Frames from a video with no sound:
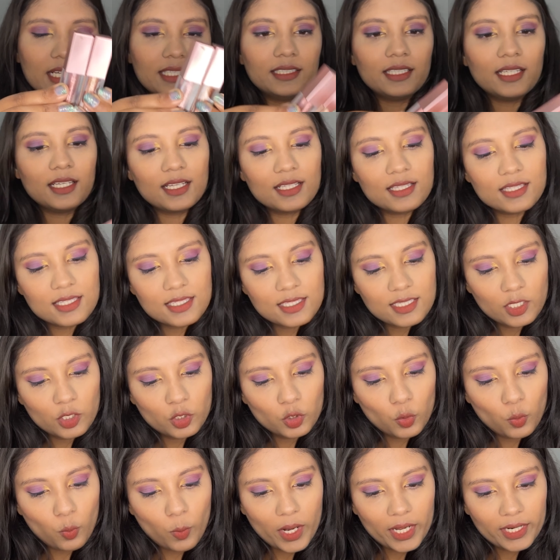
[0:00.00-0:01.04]
think it's
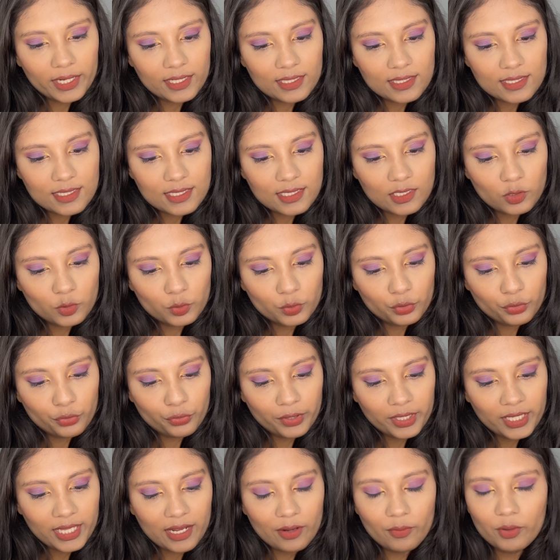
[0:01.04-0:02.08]
01 and
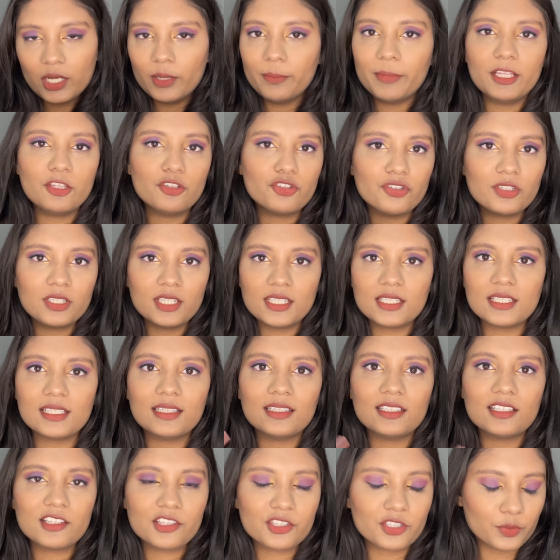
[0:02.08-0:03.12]
03. I will mention it
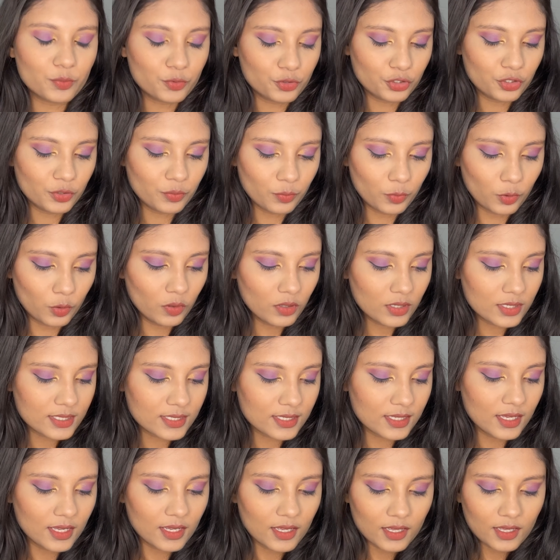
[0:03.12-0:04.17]
in the description
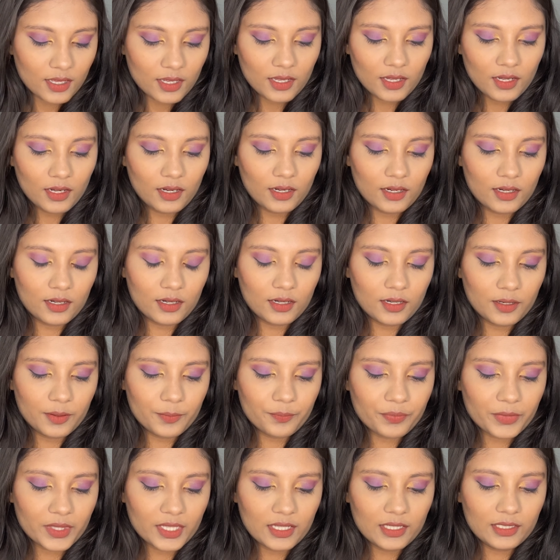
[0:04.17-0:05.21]
box.
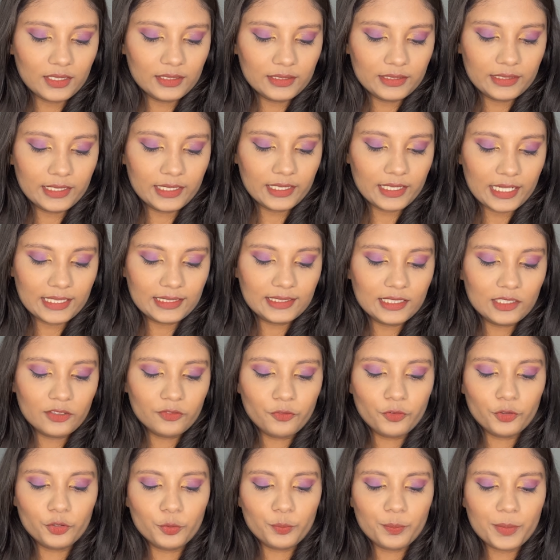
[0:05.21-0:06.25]
They are, I
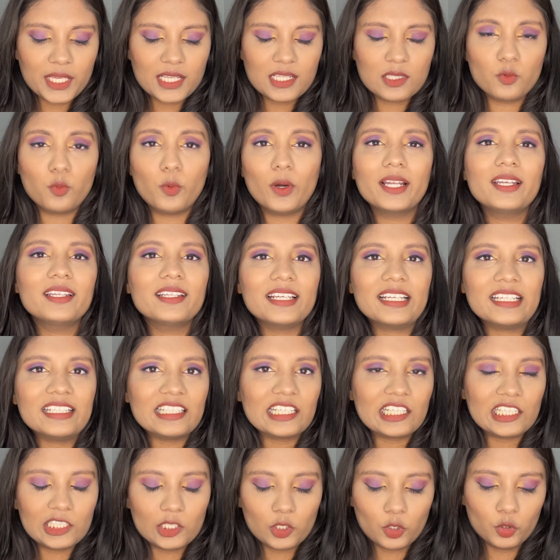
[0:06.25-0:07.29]
think, for rupees
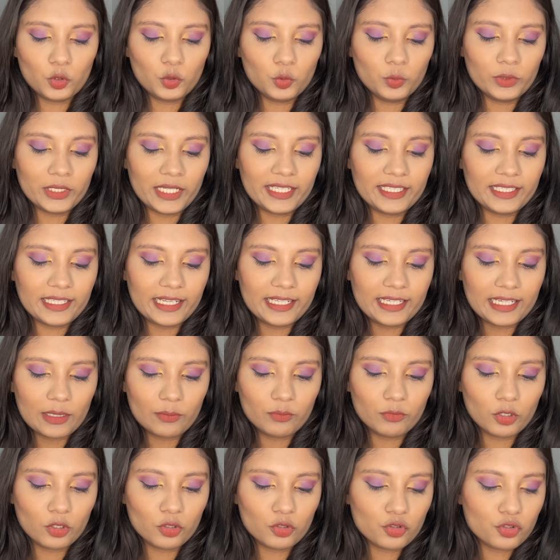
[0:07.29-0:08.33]
199 or 299.
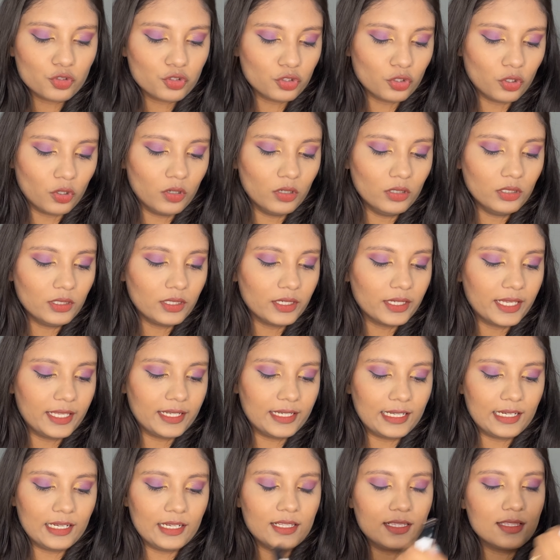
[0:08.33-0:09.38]
I'm not sure.
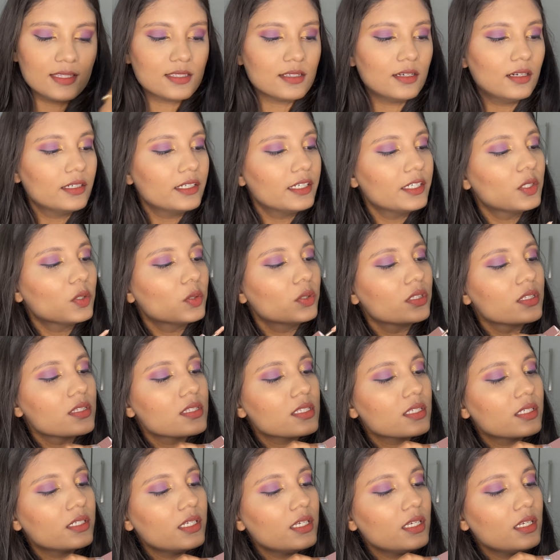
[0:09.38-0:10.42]
Again, I'll insert it on the
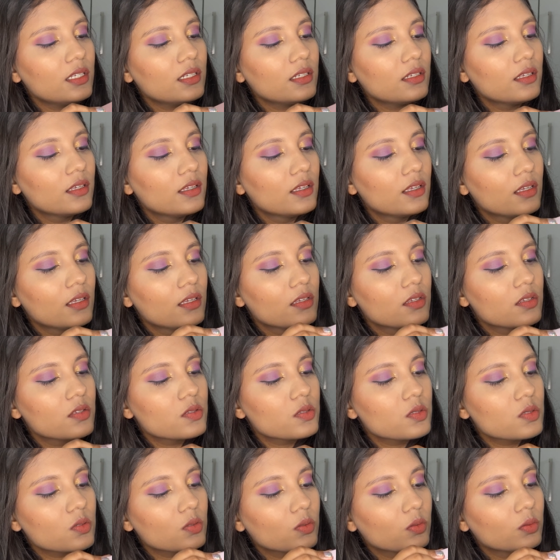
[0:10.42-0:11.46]
screen.
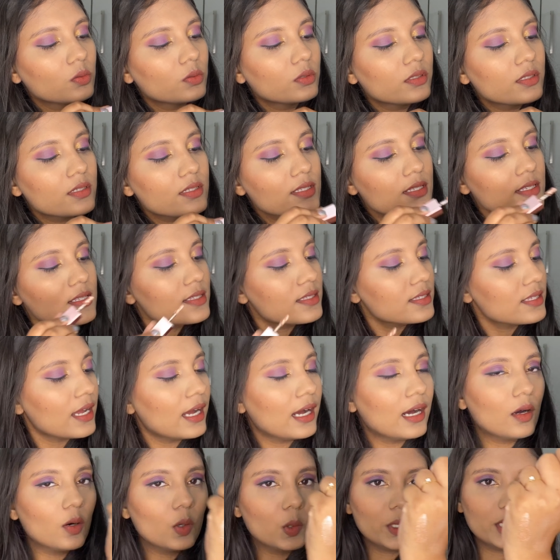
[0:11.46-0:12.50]
So this is
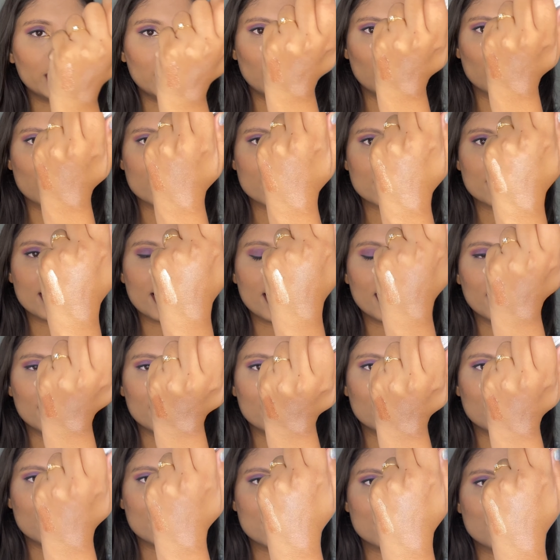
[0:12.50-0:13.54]
how it looks like.
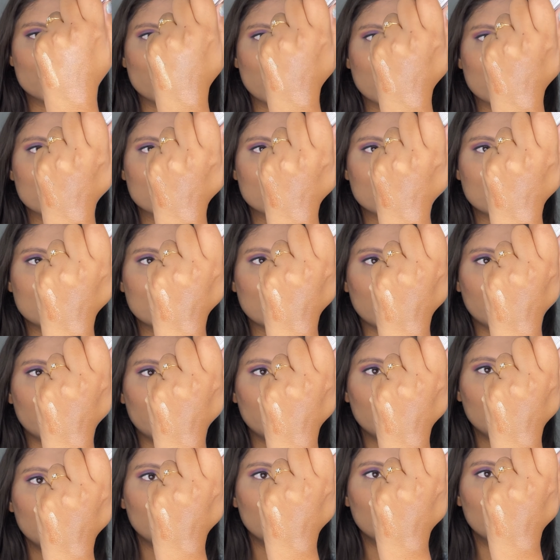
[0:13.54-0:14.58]
It is just
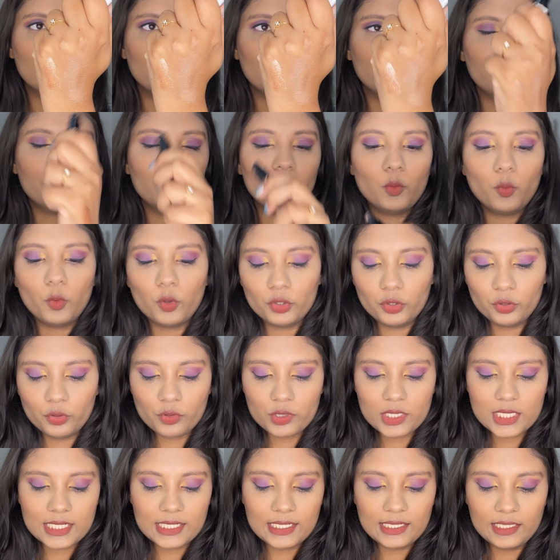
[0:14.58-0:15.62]
stunning. If you want
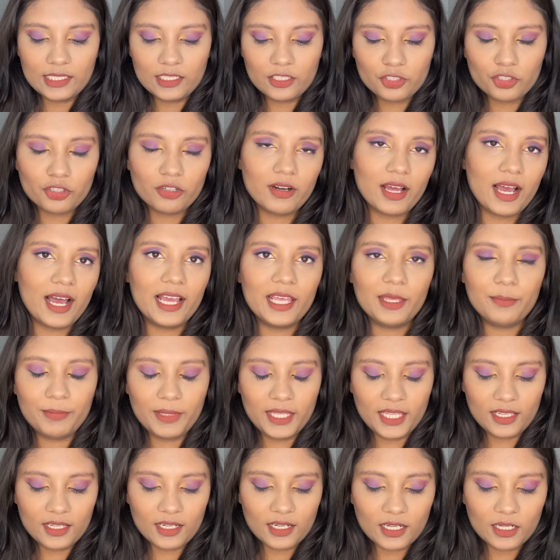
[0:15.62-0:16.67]
those glitter eye
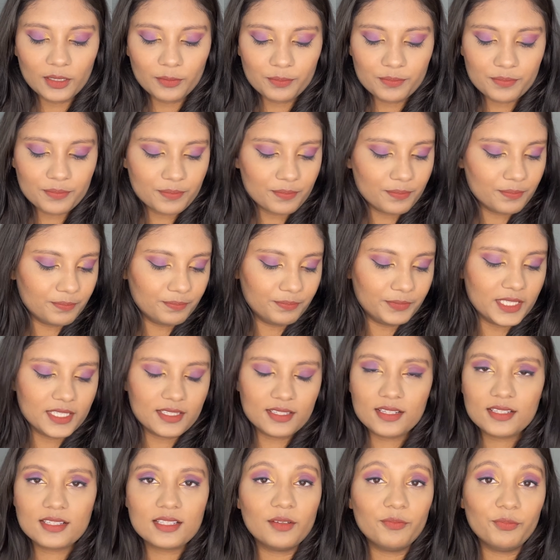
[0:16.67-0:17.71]
makeup,
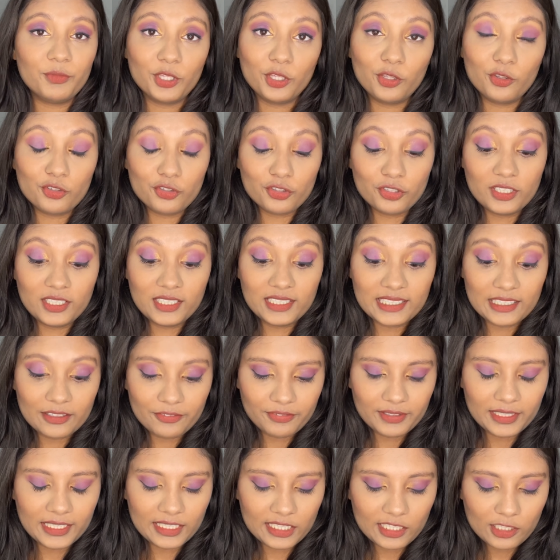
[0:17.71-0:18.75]
this is something you should
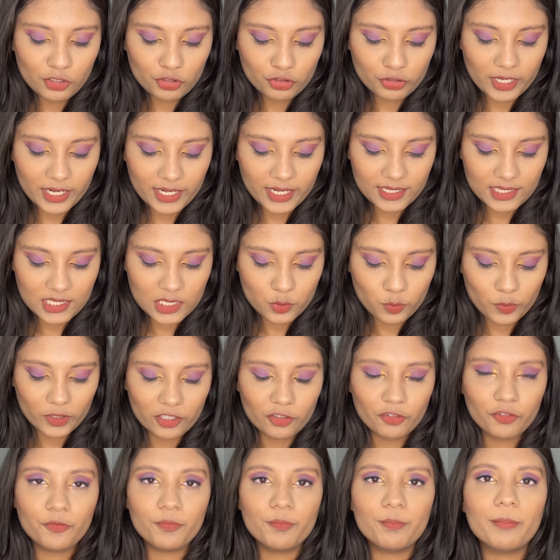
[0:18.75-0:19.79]
definitely try. It's one
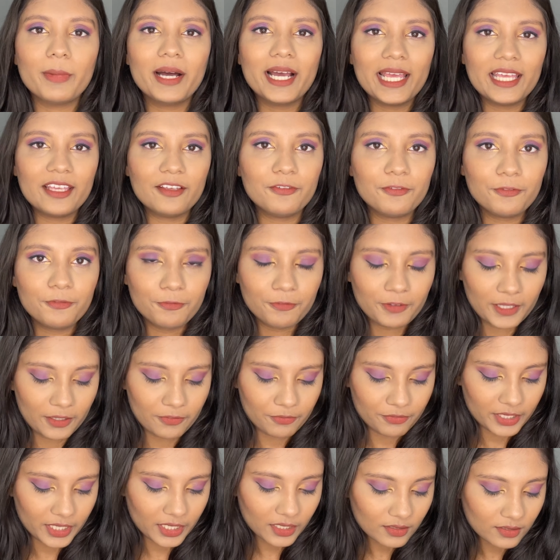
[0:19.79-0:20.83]
of my
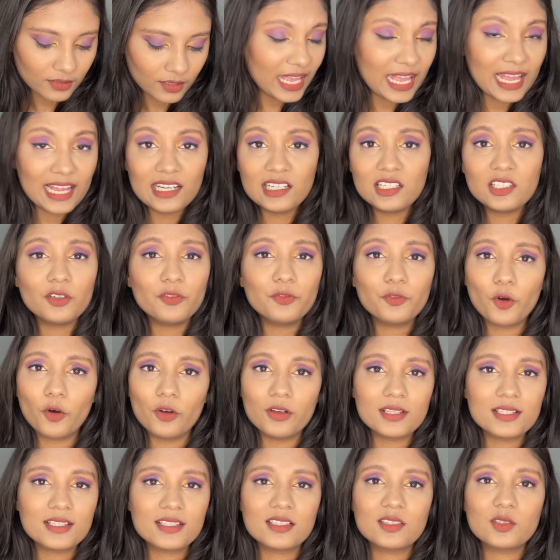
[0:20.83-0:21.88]
favorite, and of
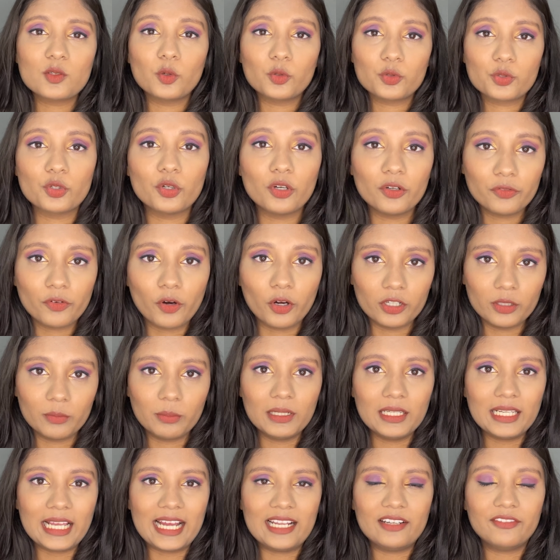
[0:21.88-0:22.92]
course so
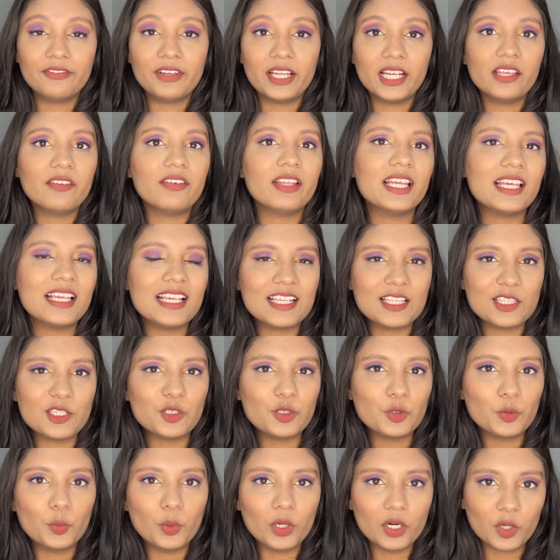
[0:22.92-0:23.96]
affordable and very easy
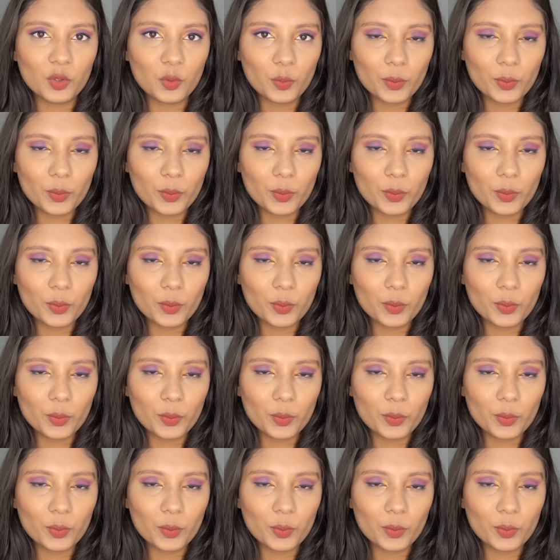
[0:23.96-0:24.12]
to work